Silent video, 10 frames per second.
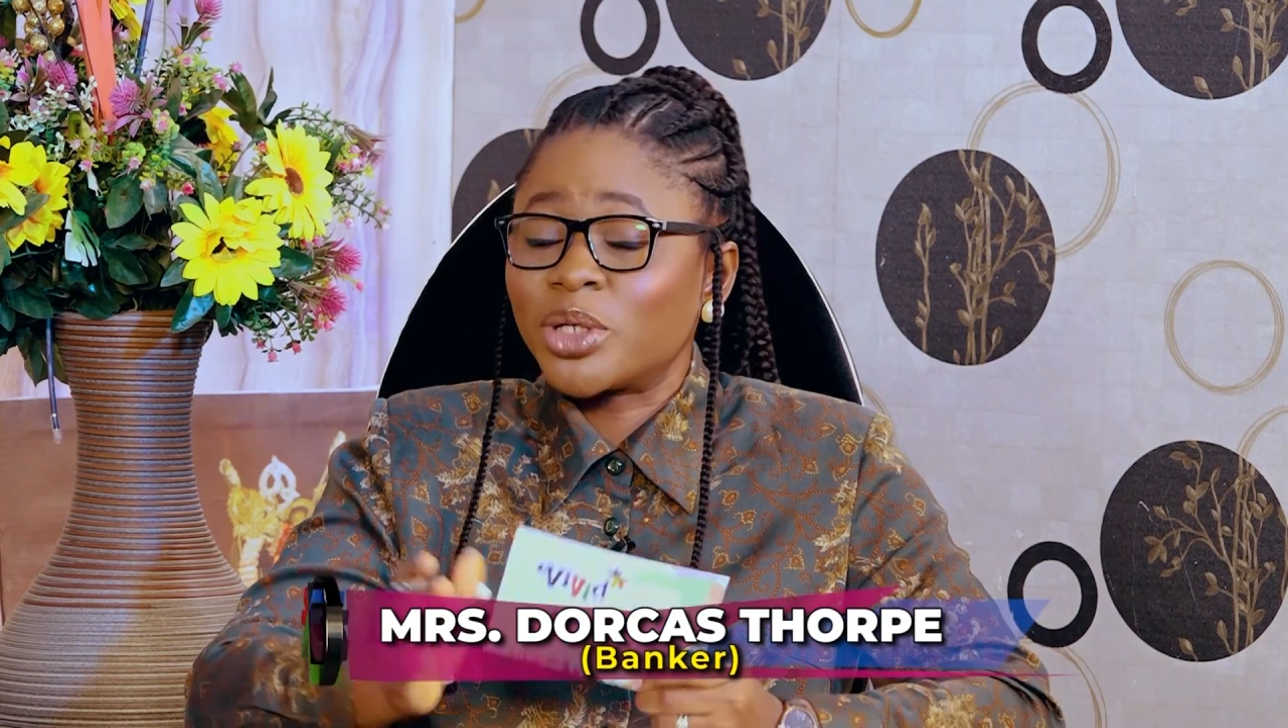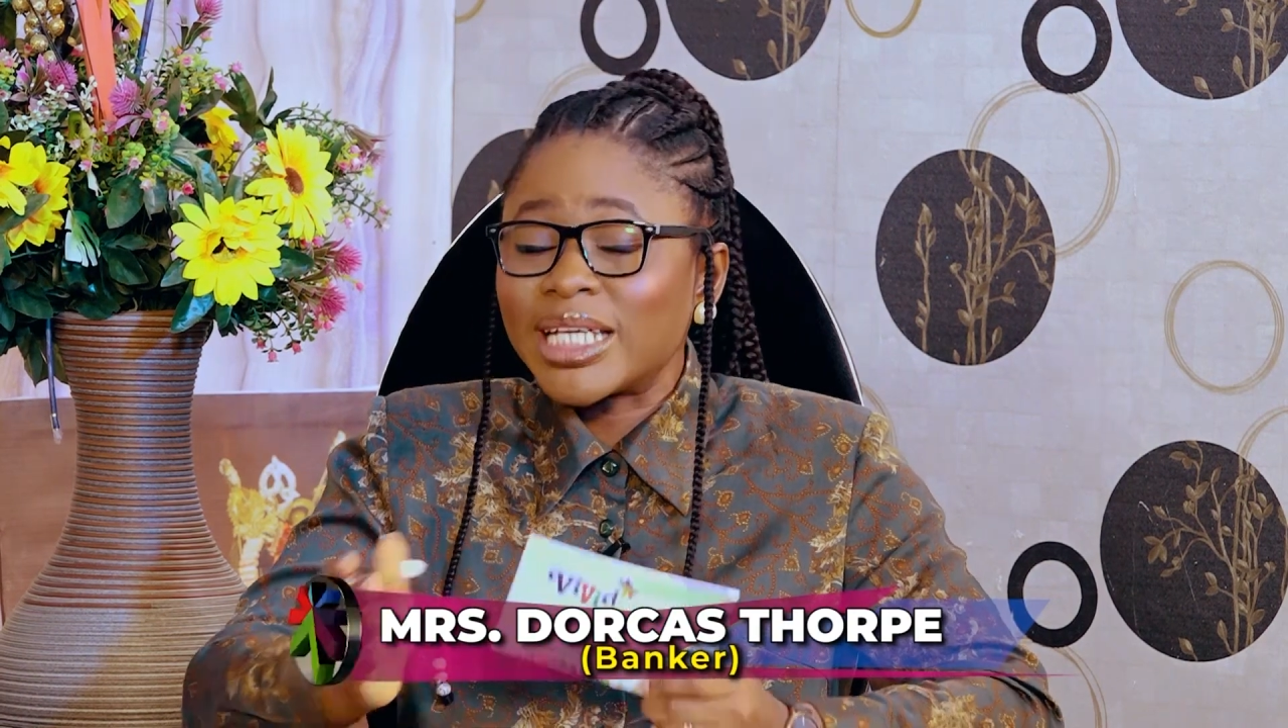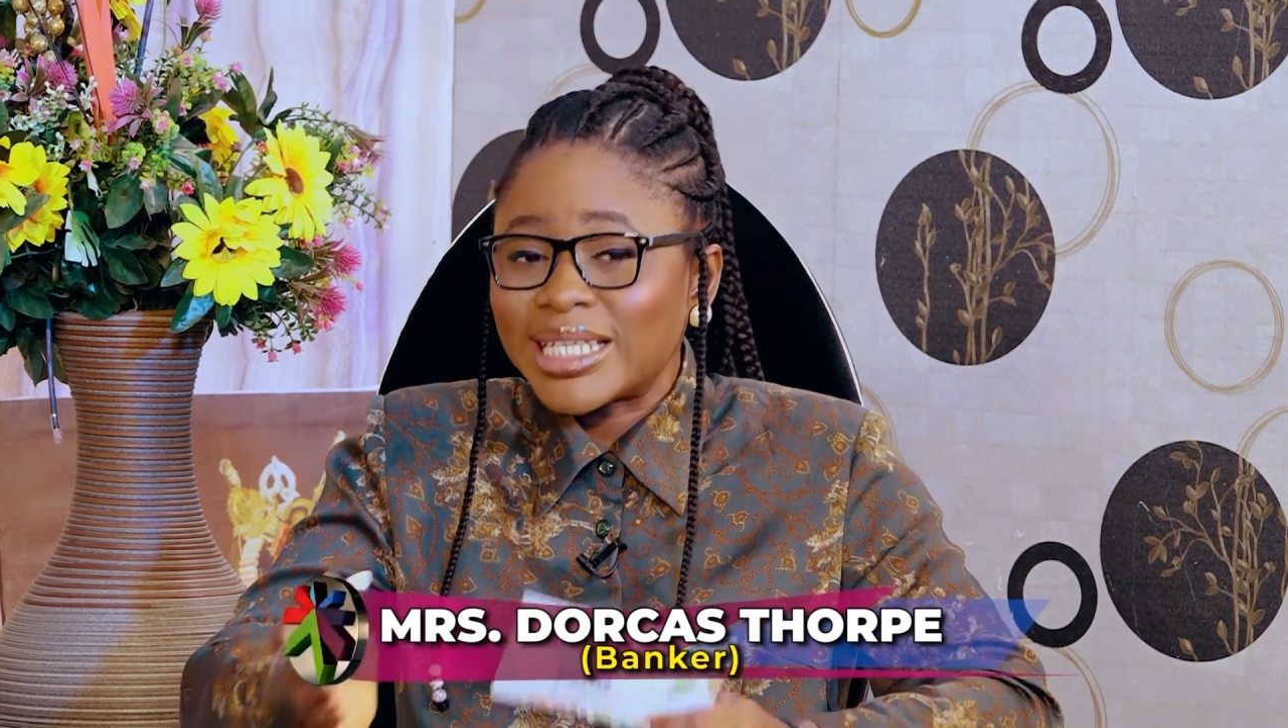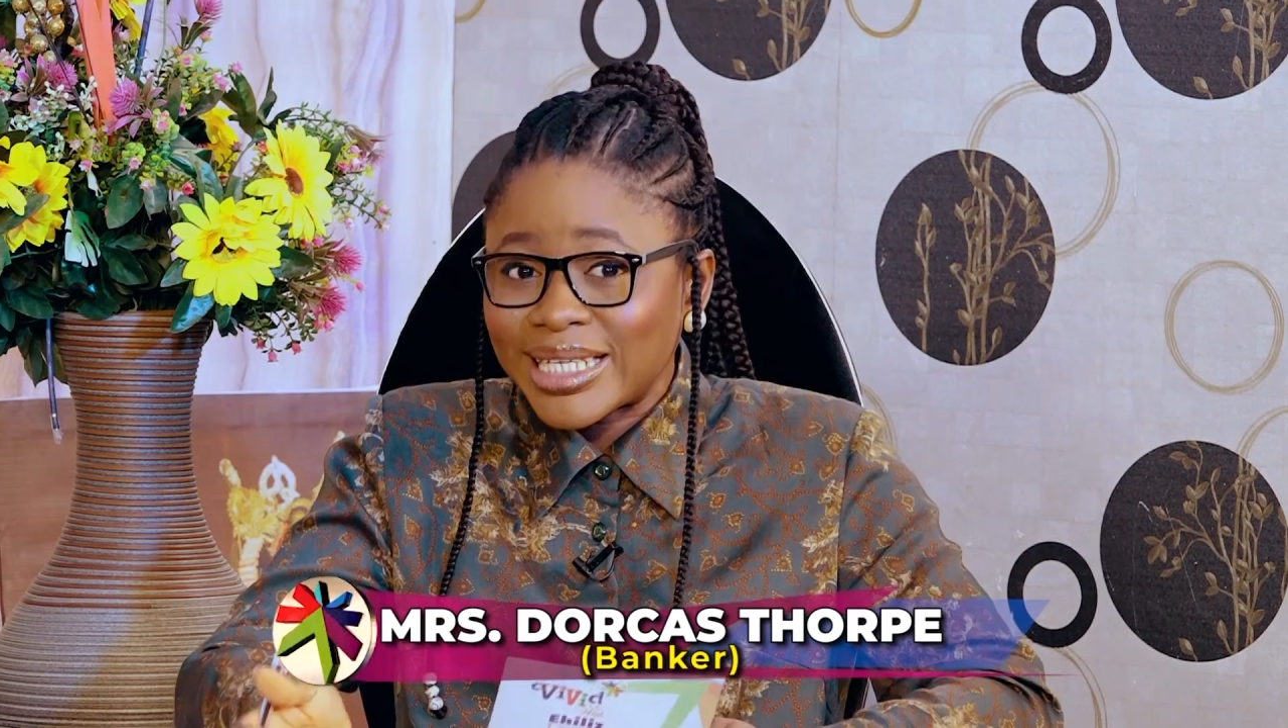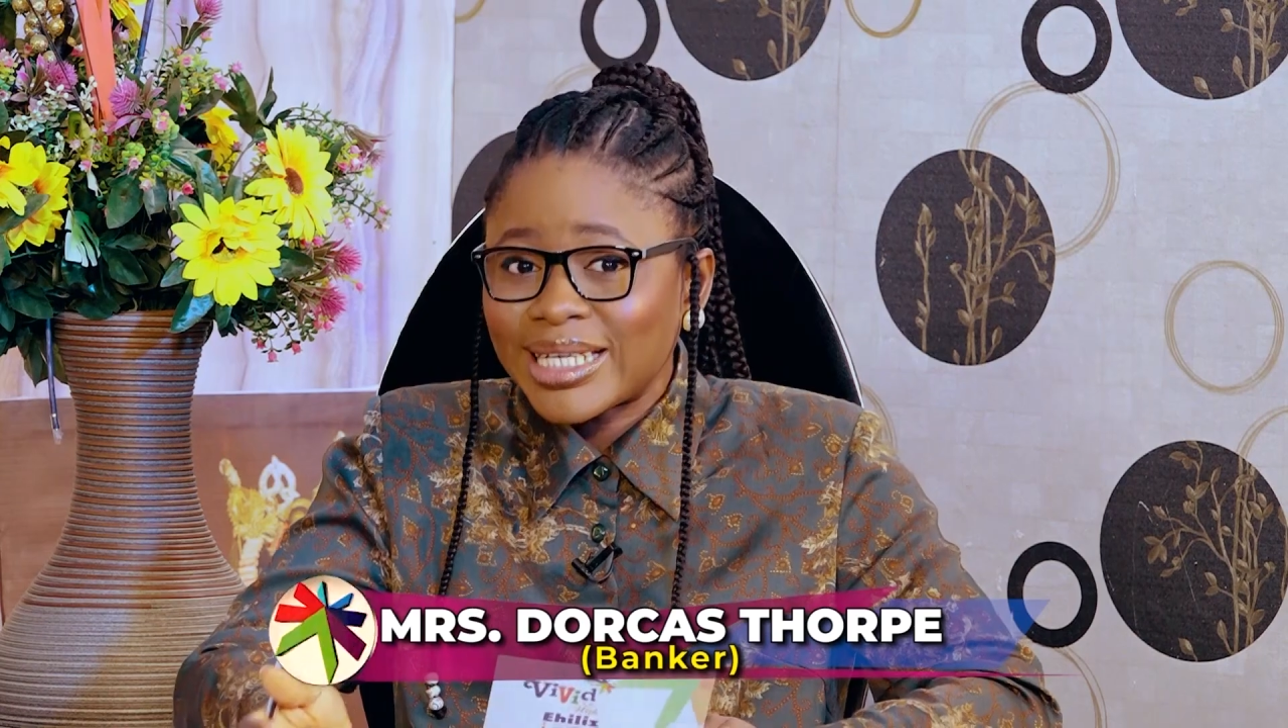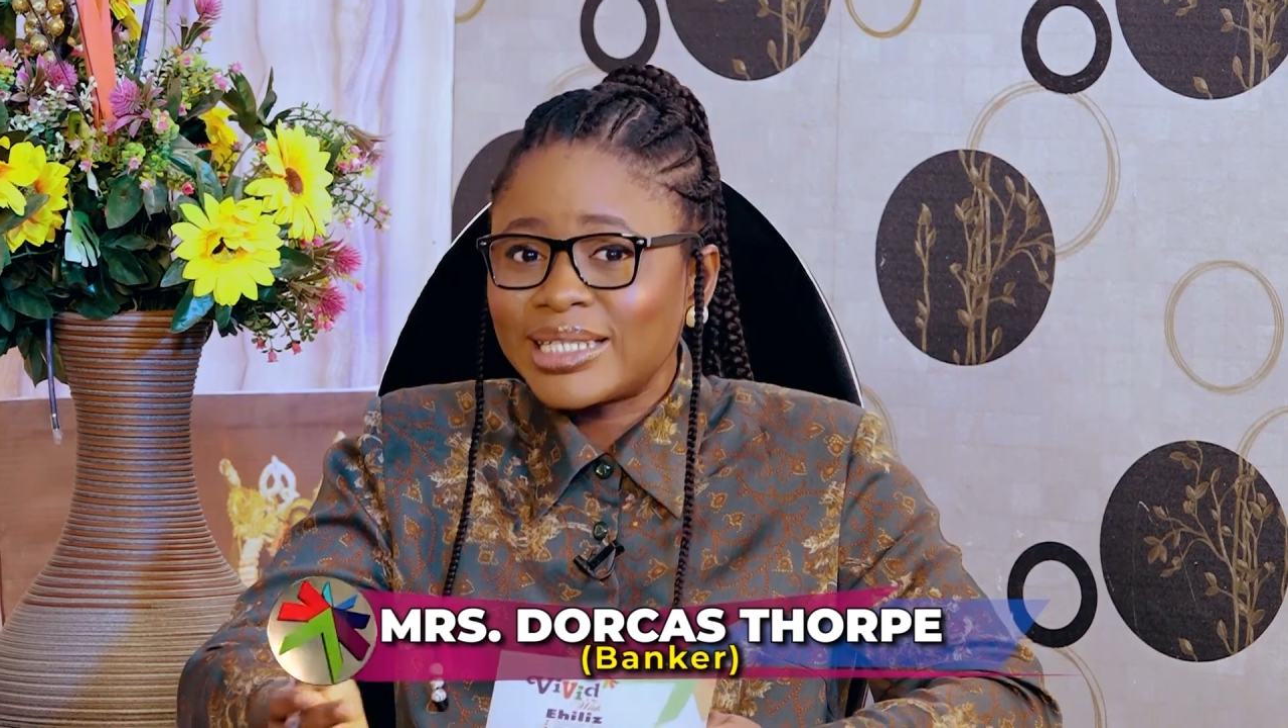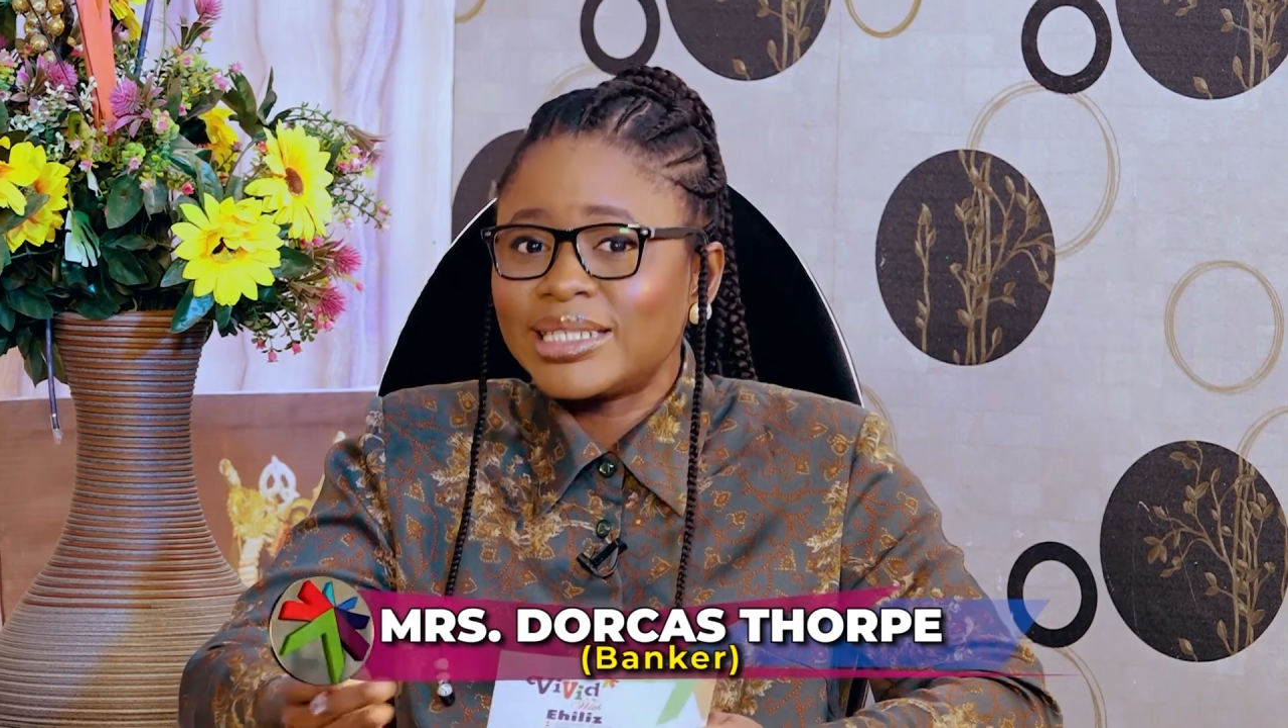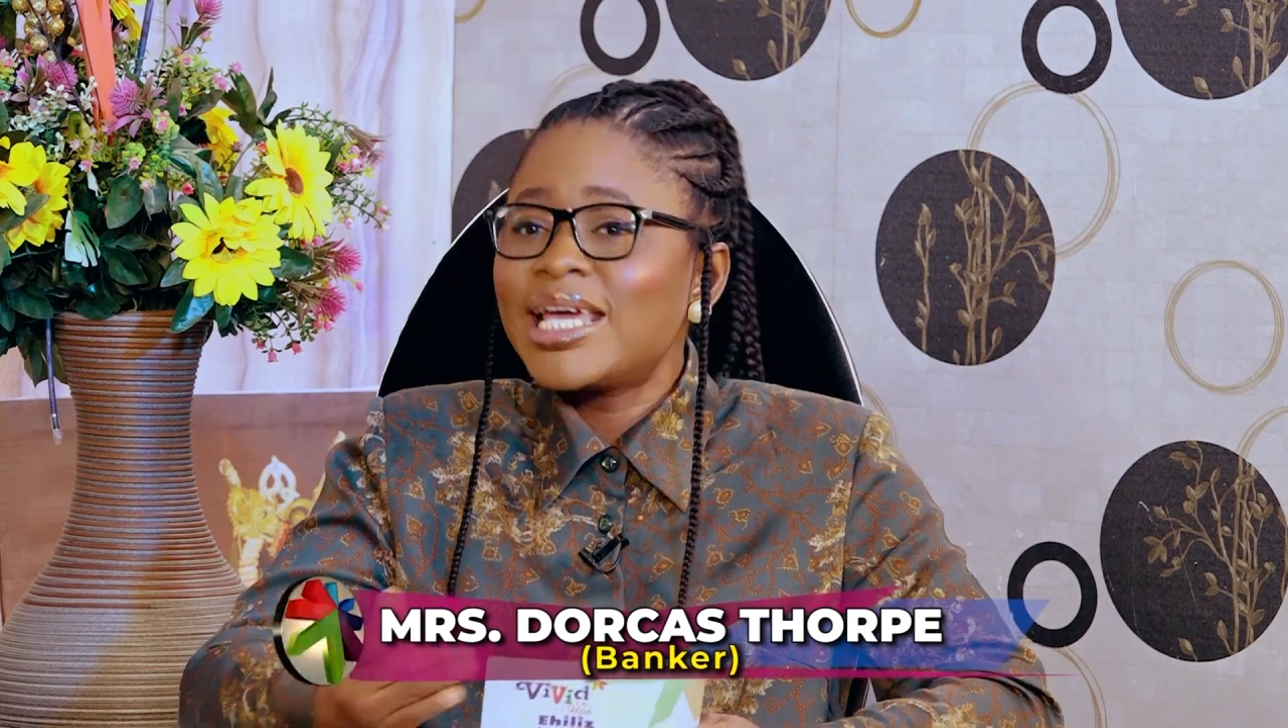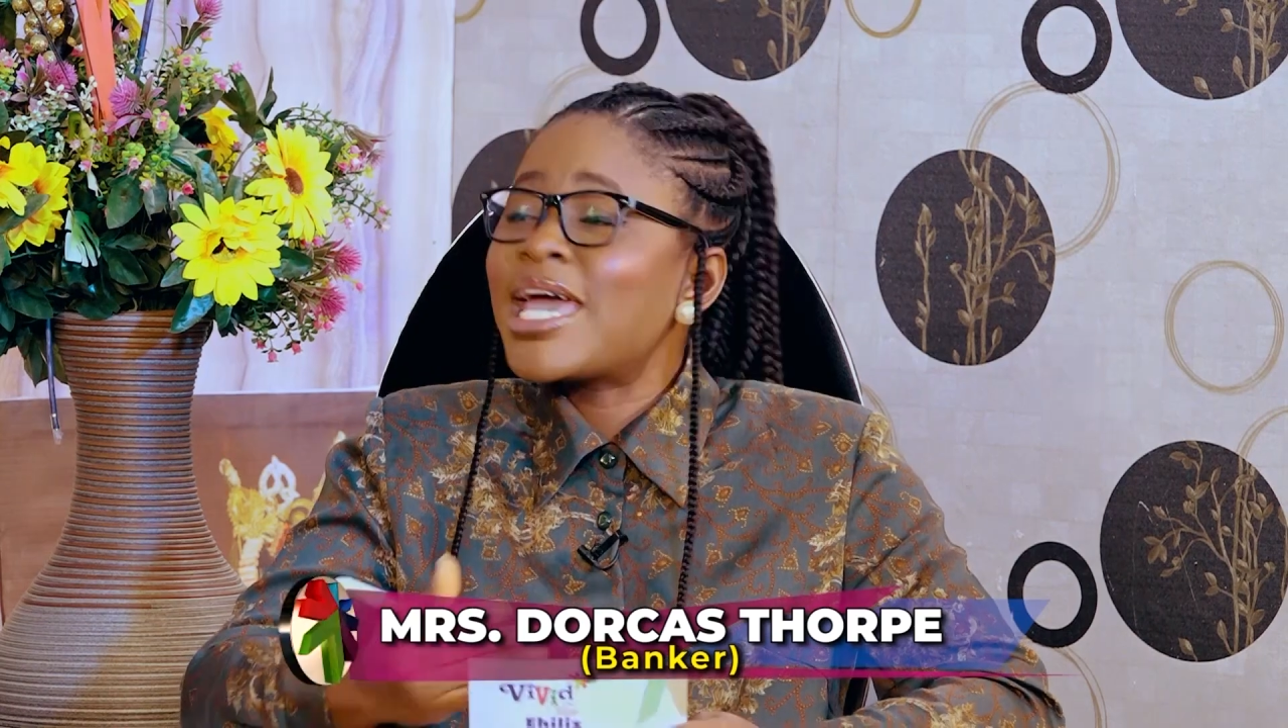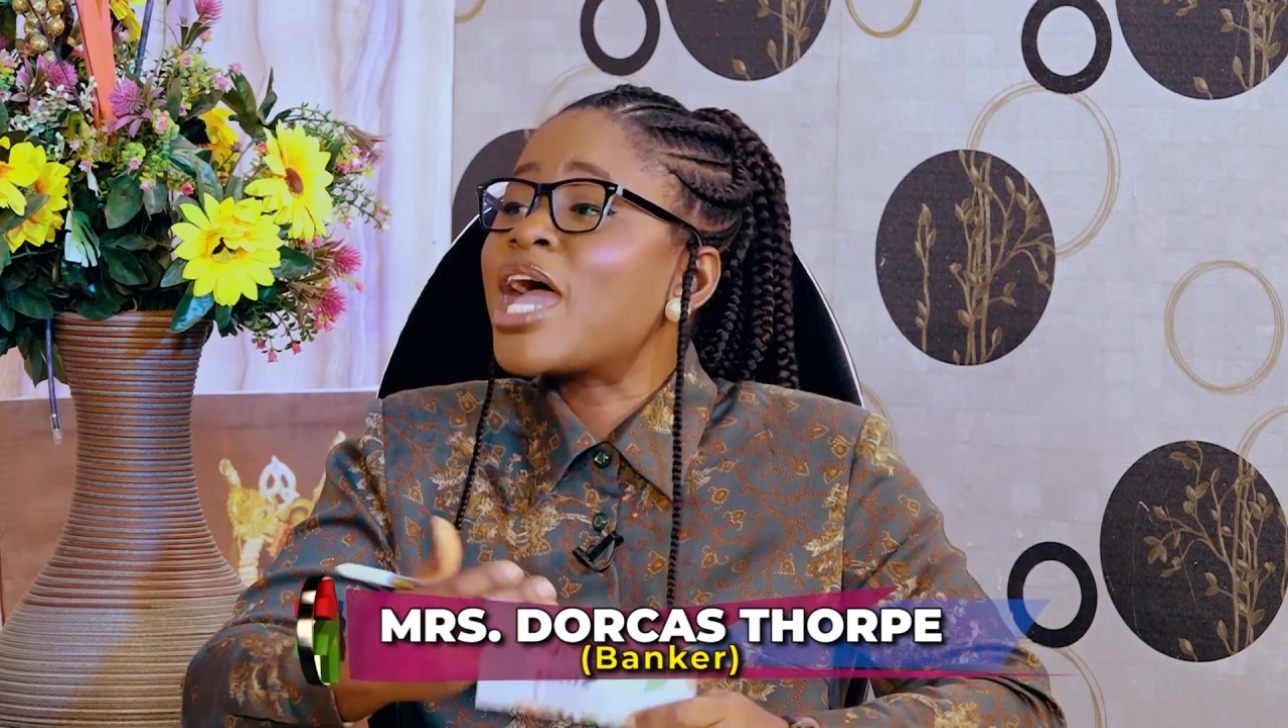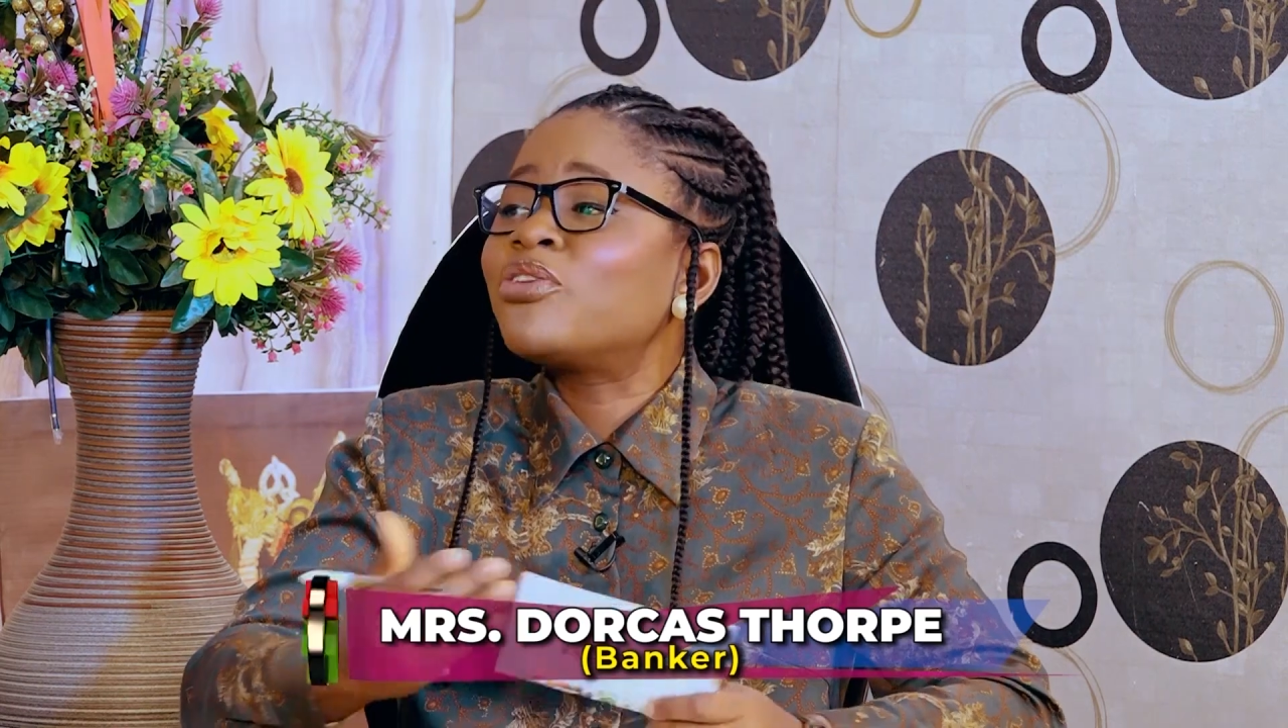But again, mm.